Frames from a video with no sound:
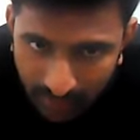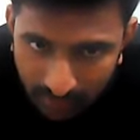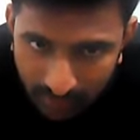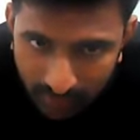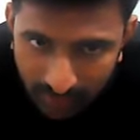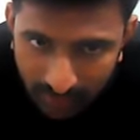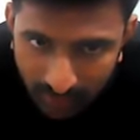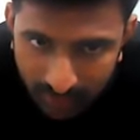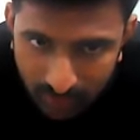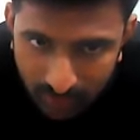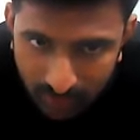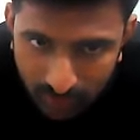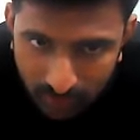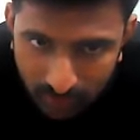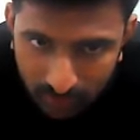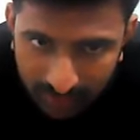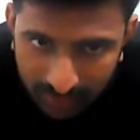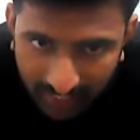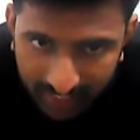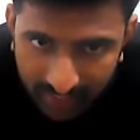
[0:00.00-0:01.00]
themselves
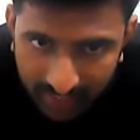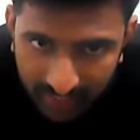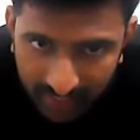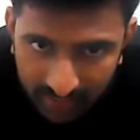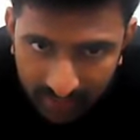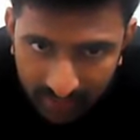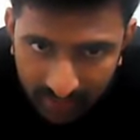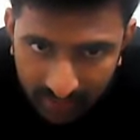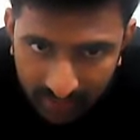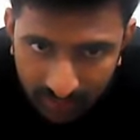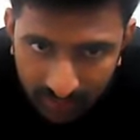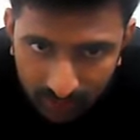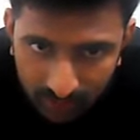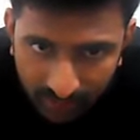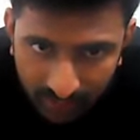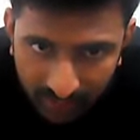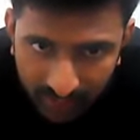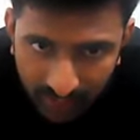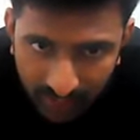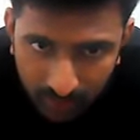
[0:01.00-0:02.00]
to tiger
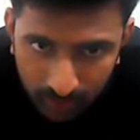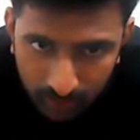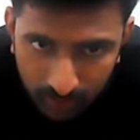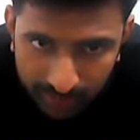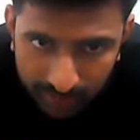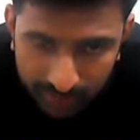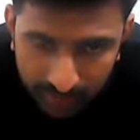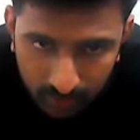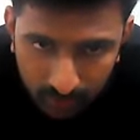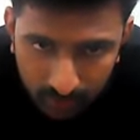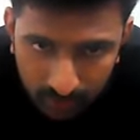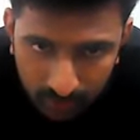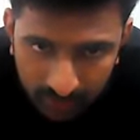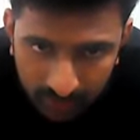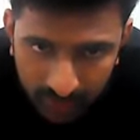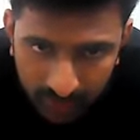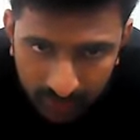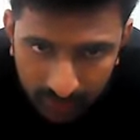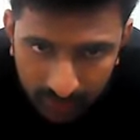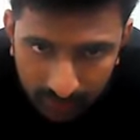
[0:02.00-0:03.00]
when they are doing this
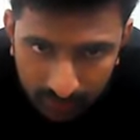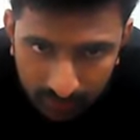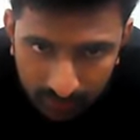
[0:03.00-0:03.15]
movement.